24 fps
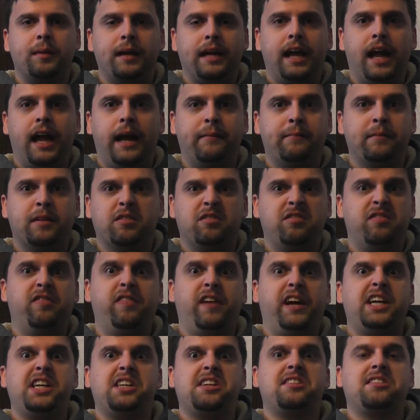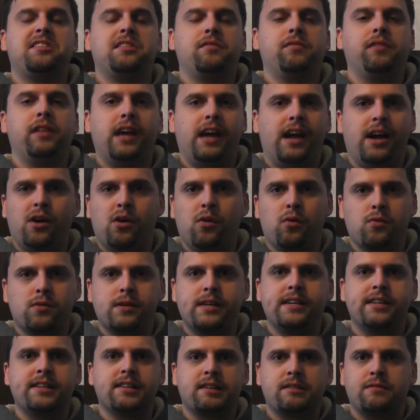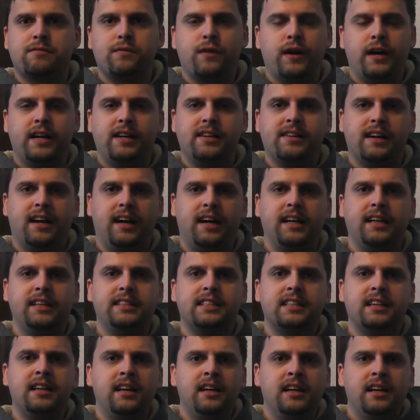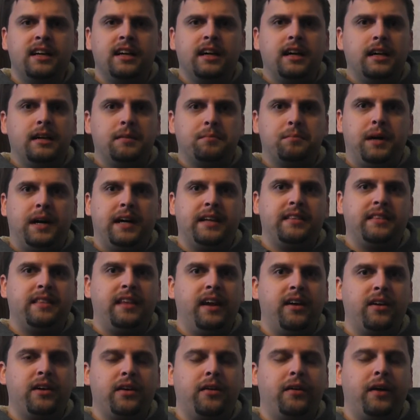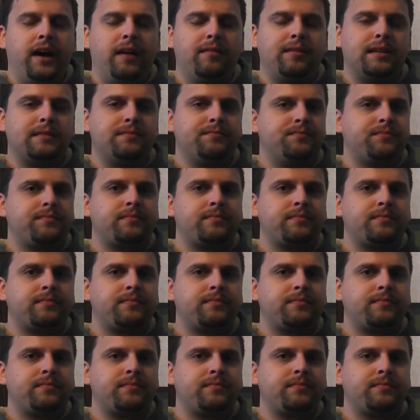became the face of the Hellraiser franchise. But there you have it.